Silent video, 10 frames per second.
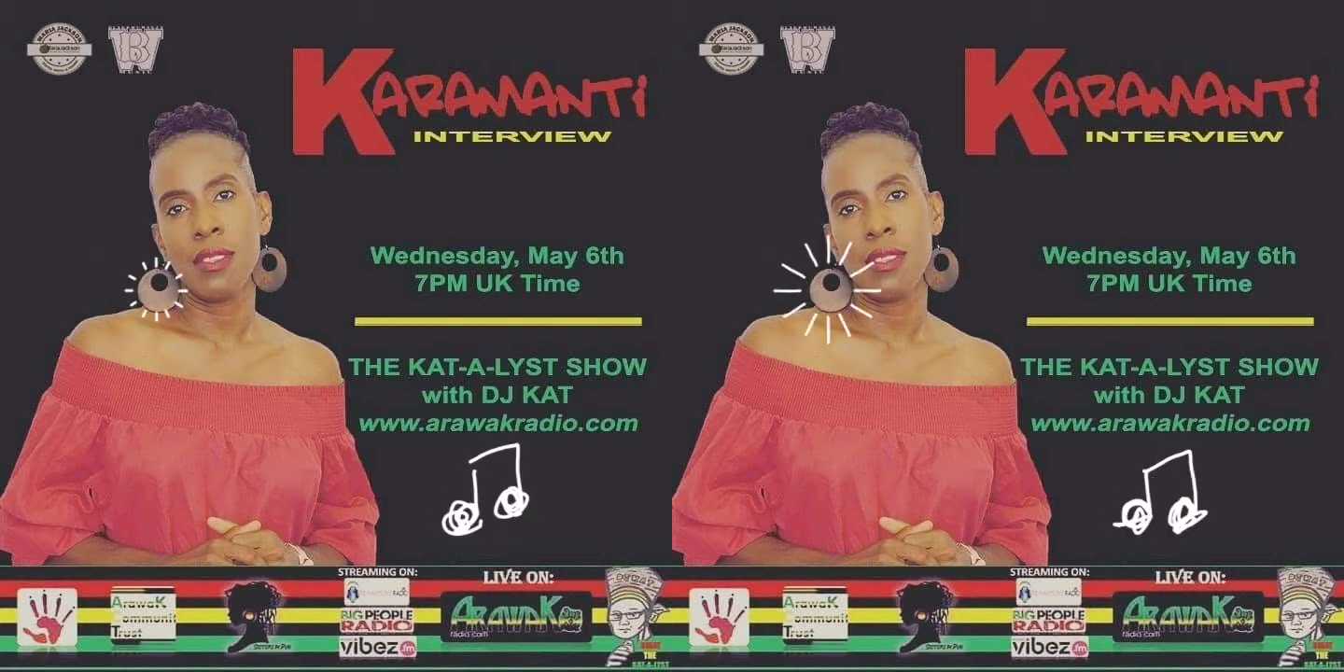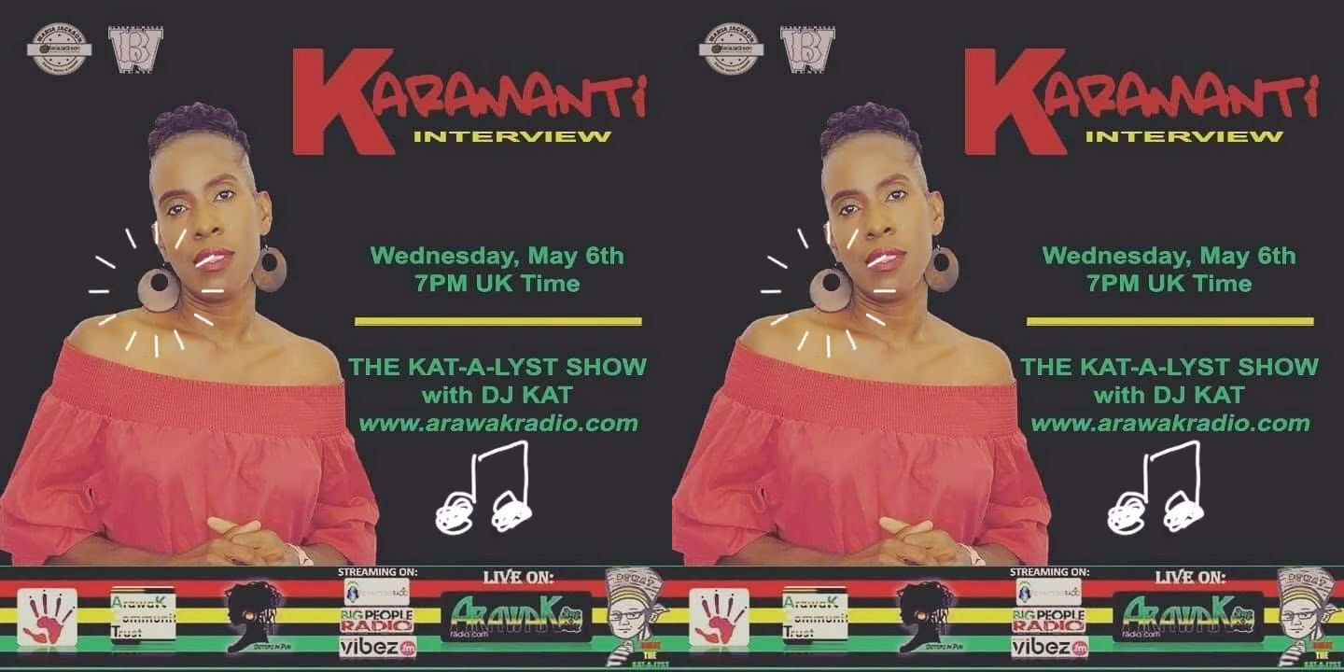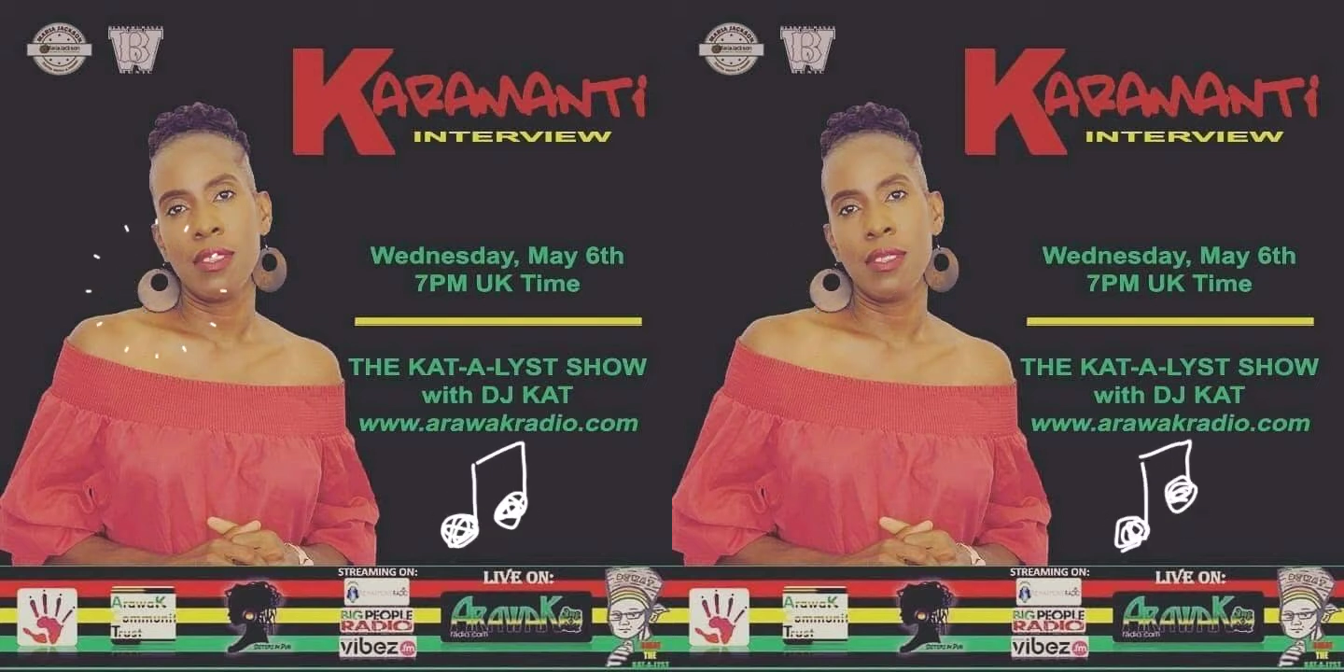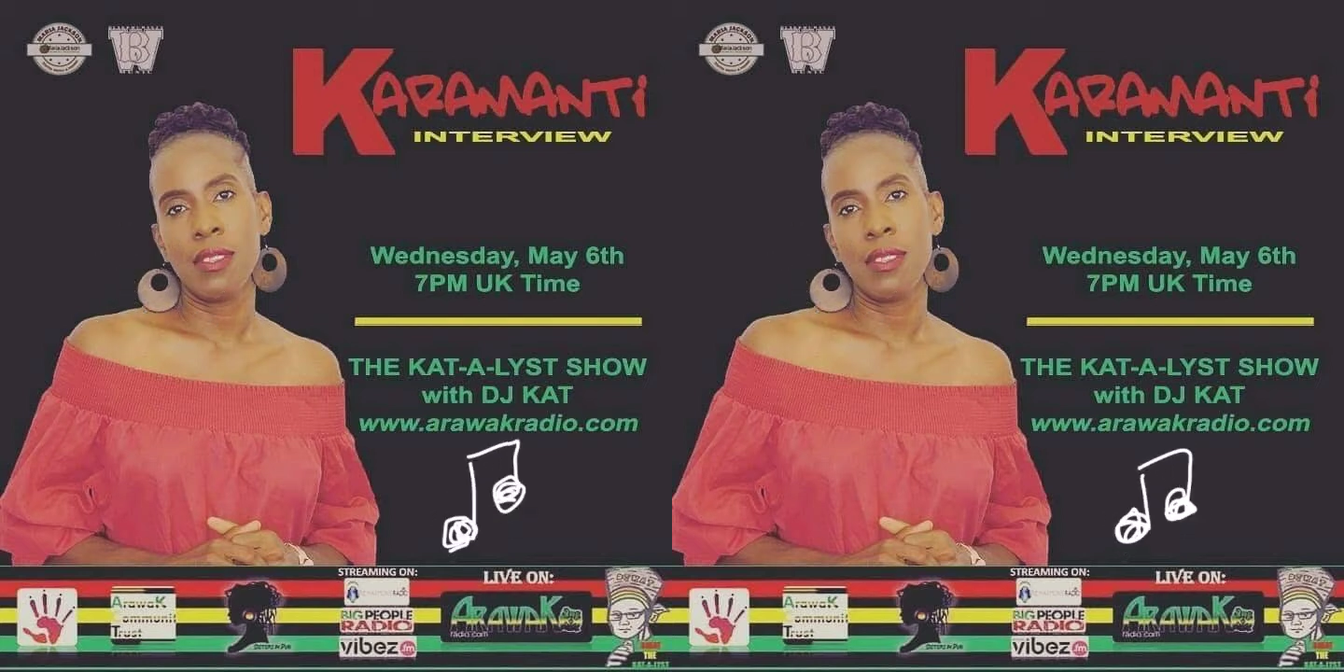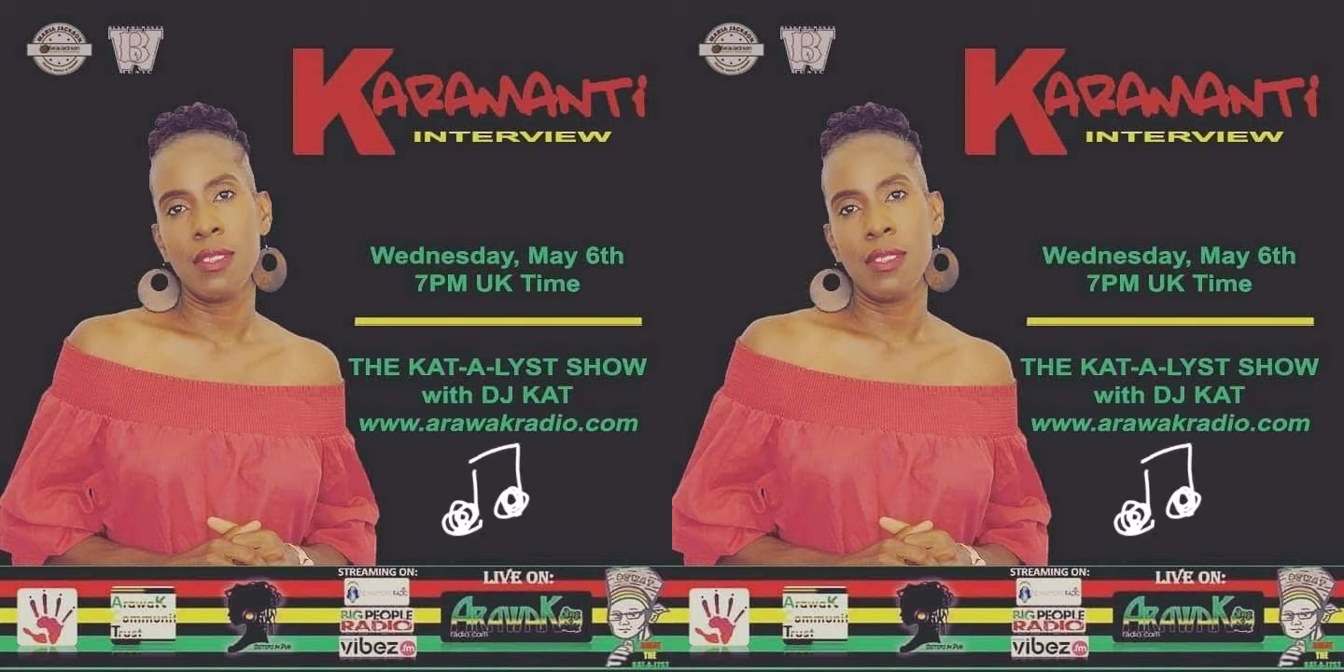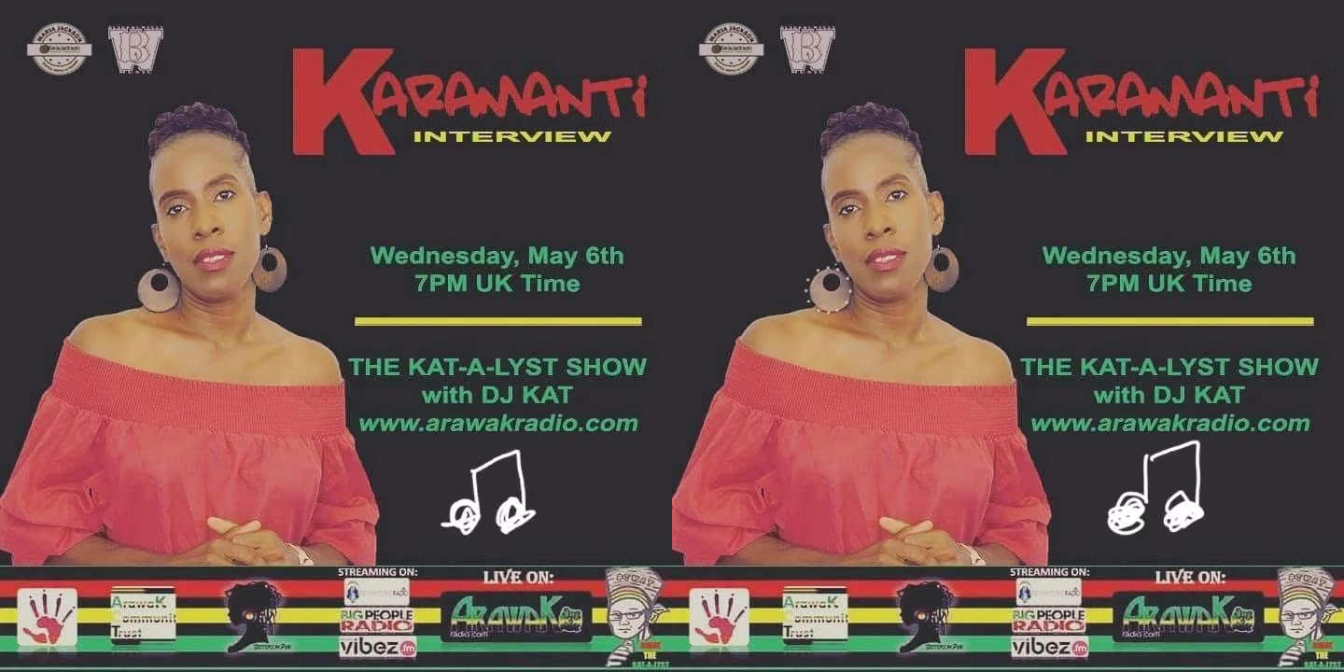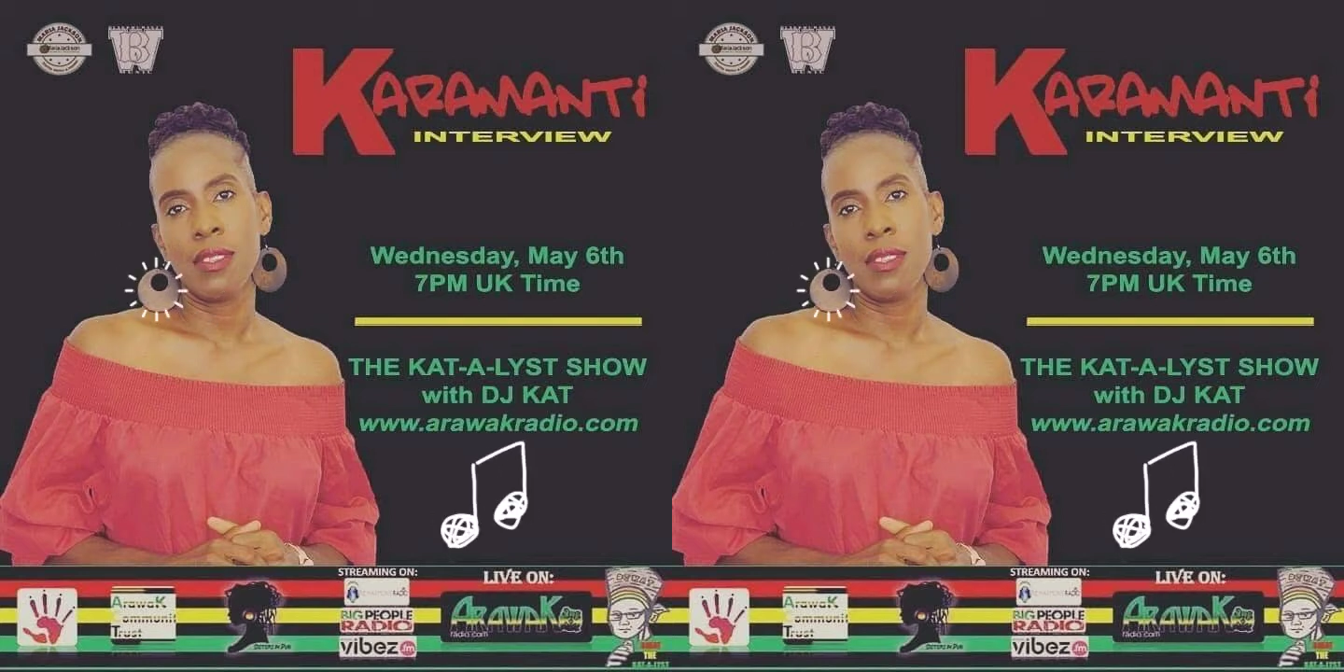How do you go